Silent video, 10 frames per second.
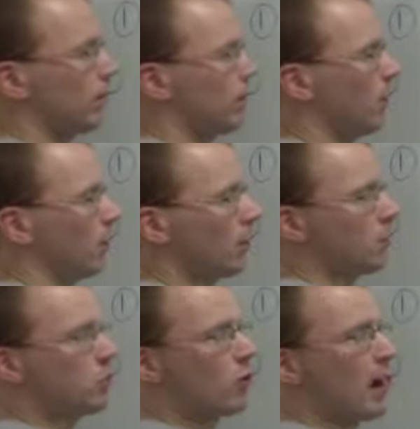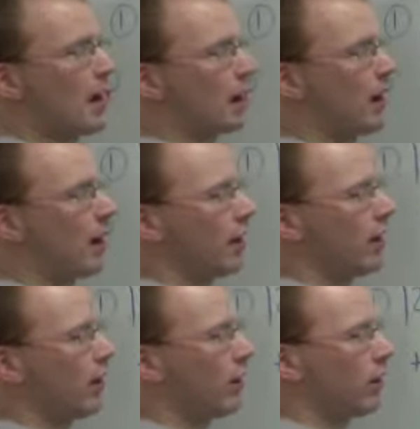I'm going to subtract 9
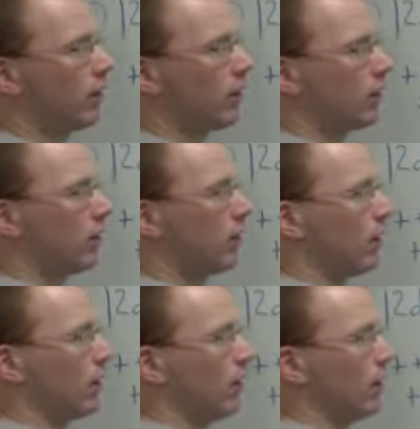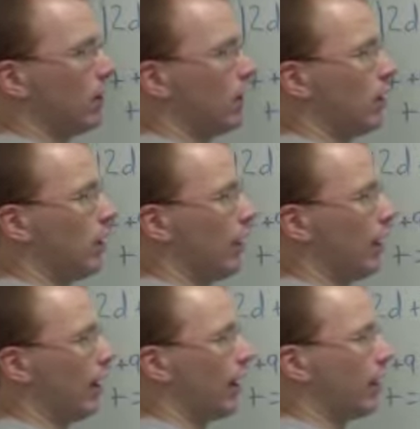here,
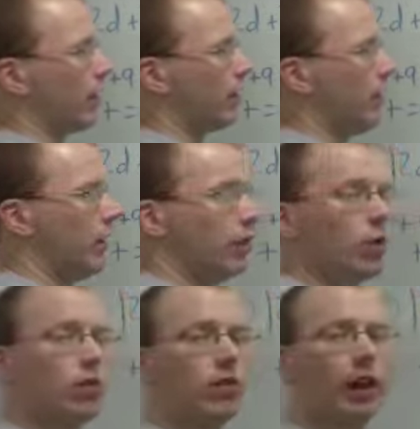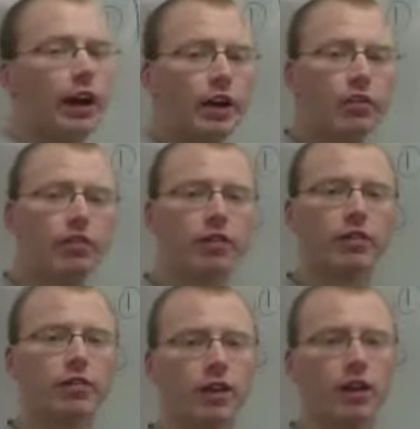and I get t equals negative
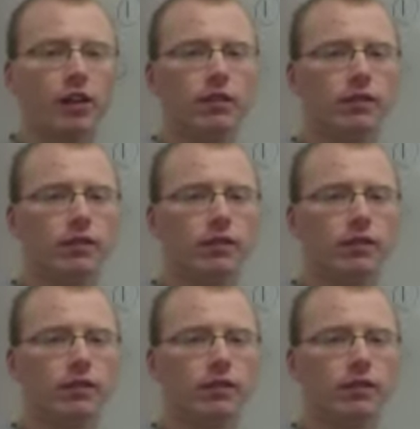15.